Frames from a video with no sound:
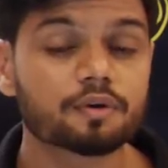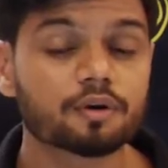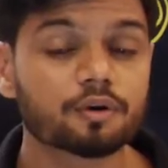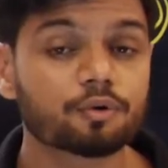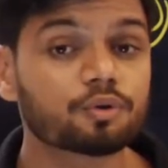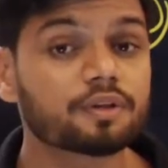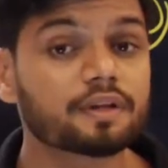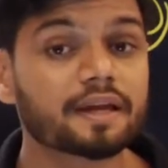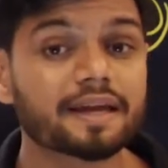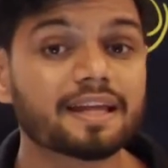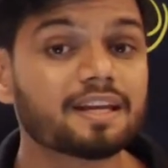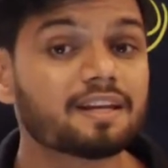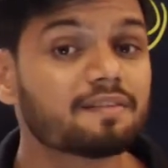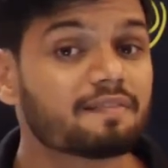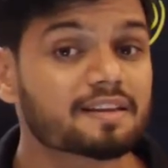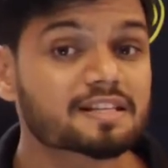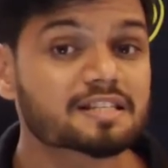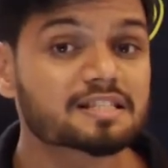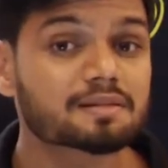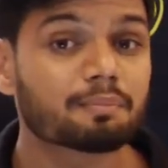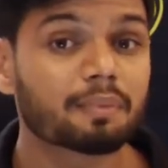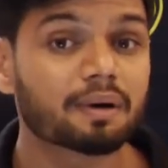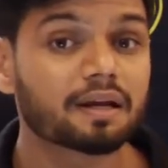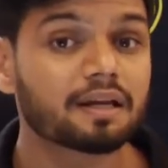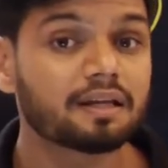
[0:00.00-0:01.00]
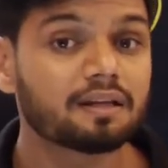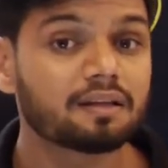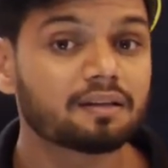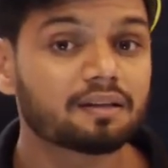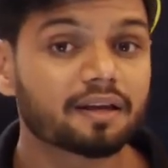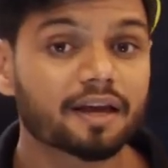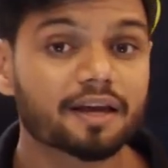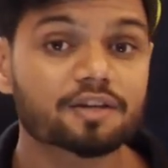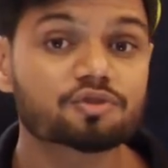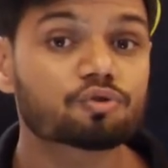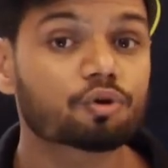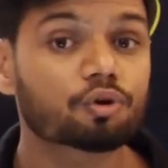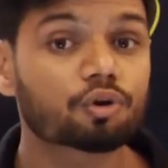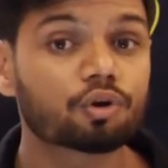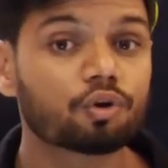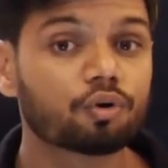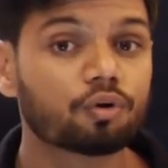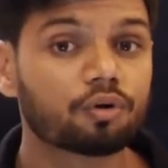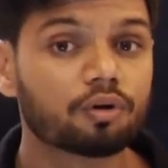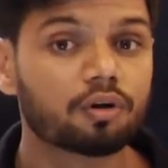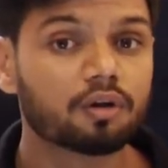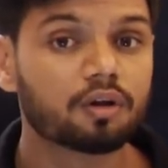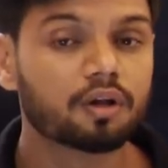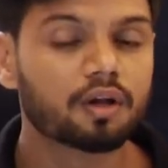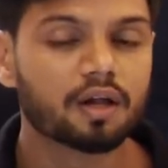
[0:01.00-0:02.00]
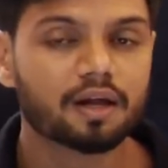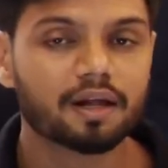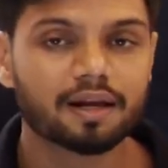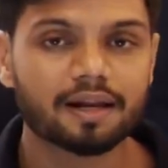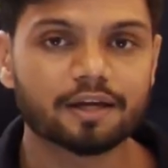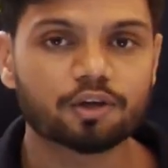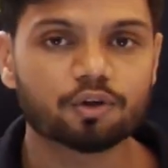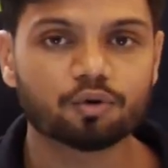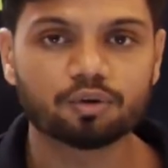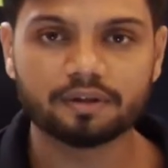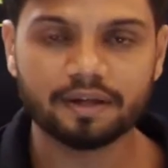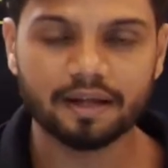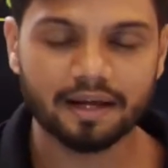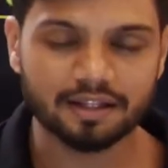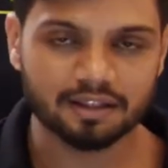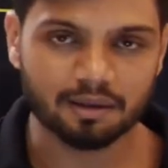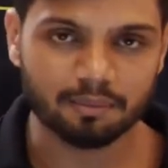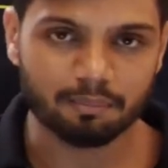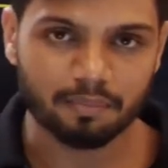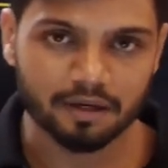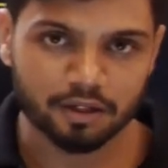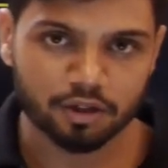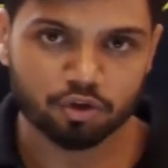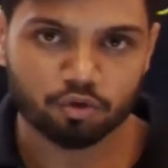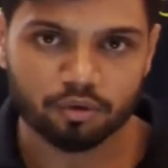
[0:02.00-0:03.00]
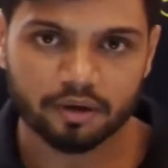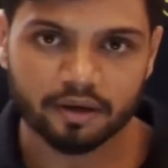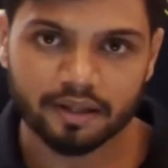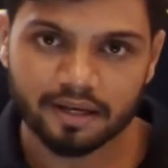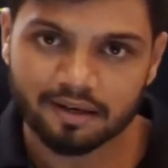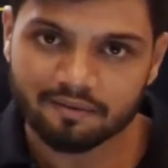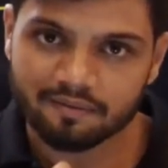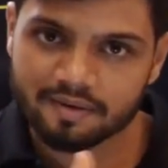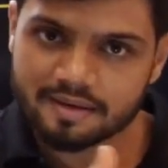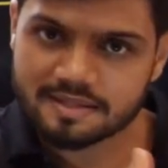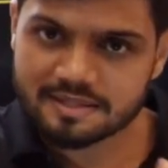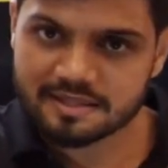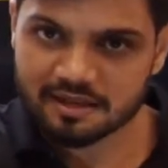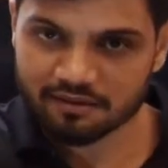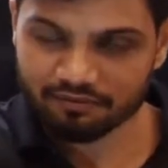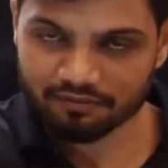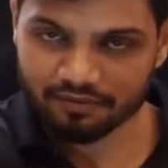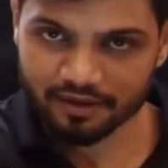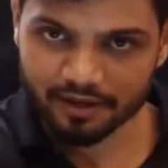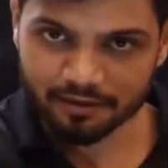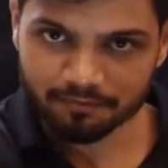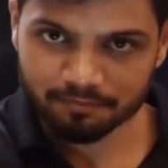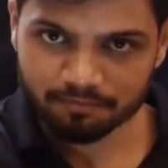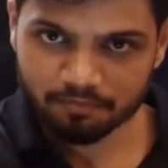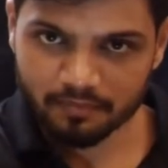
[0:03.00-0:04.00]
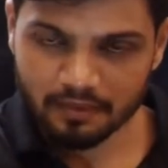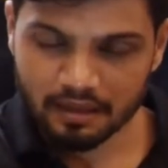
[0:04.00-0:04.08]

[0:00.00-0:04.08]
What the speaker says: Do they invest money? Yes or no? Like you take the money, you invest somewhere.